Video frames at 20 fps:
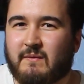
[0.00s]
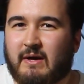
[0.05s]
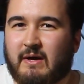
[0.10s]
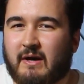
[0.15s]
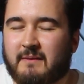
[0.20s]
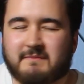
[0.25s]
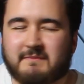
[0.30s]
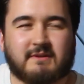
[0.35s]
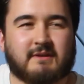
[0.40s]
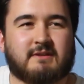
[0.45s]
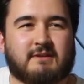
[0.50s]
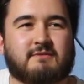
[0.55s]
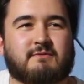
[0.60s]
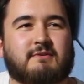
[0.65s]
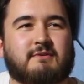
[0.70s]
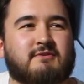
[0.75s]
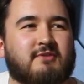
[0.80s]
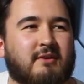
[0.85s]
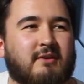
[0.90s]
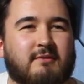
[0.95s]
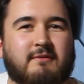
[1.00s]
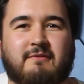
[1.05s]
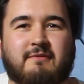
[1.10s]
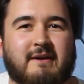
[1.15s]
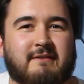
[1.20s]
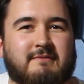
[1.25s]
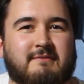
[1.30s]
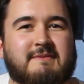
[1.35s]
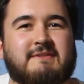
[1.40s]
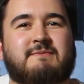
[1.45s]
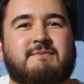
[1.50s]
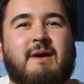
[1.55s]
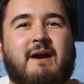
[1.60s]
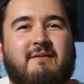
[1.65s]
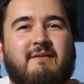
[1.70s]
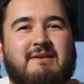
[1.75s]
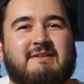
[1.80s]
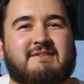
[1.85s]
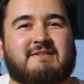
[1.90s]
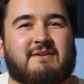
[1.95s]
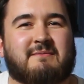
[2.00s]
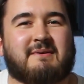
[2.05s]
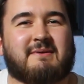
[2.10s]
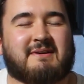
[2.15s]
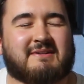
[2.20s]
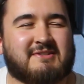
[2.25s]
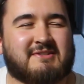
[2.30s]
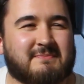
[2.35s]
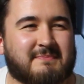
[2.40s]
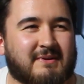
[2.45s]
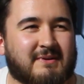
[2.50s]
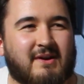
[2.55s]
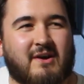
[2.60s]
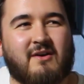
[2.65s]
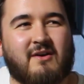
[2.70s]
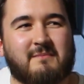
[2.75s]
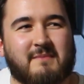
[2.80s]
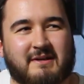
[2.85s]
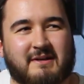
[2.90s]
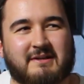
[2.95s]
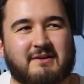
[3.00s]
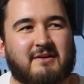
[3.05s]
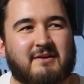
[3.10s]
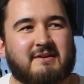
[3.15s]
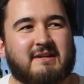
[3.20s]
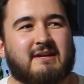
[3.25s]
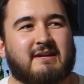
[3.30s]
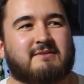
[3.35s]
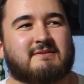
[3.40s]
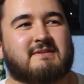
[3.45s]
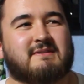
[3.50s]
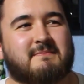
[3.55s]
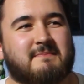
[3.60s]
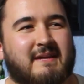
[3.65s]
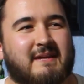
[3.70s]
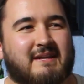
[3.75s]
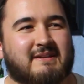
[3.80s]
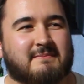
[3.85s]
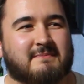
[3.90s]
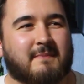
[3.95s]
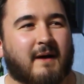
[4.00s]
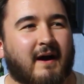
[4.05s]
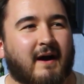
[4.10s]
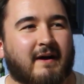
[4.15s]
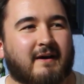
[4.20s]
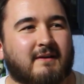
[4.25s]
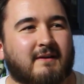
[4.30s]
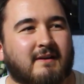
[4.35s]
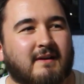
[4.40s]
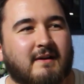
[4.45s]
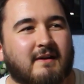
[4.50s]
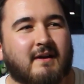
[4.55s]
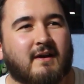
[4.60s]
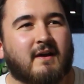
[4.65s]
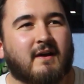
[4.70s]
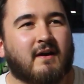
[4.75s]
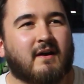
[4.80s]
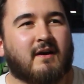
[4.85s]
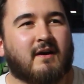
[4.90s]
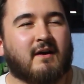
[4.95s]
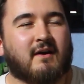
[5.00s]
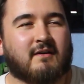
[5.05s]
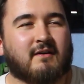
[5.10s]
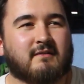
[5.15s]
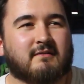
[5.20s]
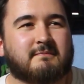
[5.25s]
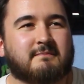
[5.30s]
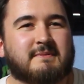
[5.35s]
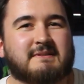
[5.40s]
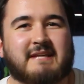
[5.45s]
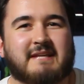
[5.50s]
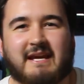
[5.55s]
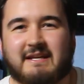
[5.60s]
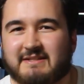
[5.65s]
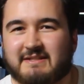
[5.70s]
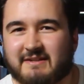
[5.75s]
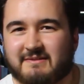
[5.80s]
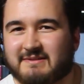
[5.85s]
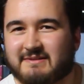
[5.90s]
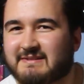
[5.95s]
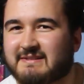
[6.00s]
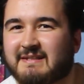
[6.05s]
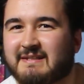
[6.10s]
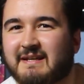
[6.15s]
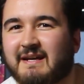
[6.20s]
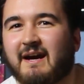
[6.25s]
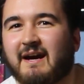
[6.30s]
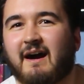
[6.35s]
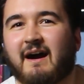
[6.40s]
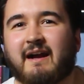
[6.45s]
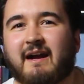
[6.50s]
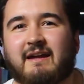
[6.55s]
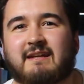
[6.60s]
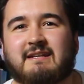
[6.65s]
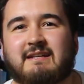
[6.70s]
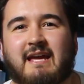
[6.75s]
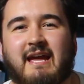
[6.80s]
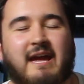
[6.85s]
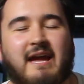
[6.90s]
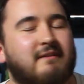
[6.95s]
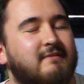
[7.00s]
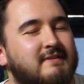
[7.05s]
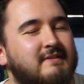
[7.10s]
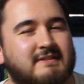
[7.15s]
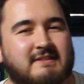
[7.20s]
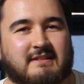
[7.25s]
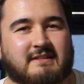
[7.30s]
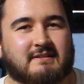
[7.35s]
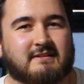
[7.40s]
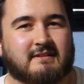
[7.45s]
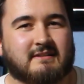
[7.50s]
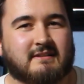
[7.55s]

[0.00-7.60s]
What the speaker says: I'm gonna try and refrain from swearing so much, but oh my god, it was the biggest pile of potatoes I had ever seen.